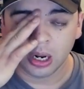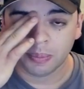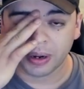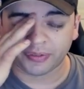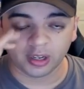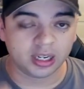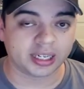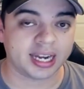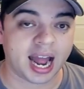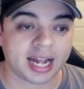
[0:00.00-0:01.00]
but if you're
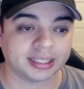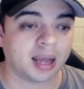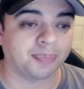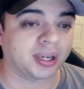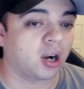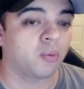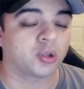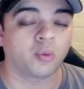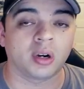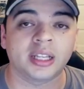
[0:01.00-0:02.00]
looking at picking on
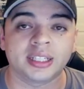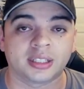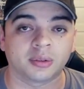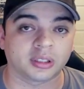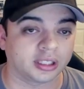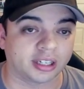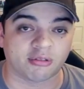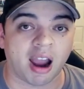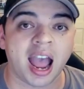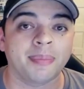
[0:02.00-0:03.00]
which one of these to
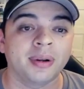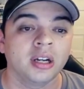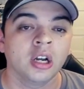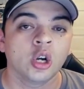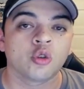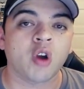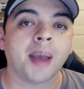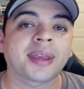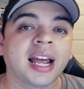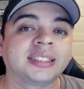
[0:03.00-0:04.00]
grab
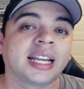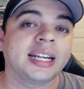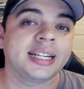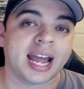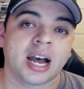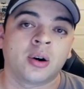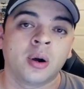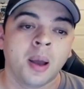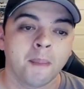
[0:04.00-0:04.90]
Galatea now,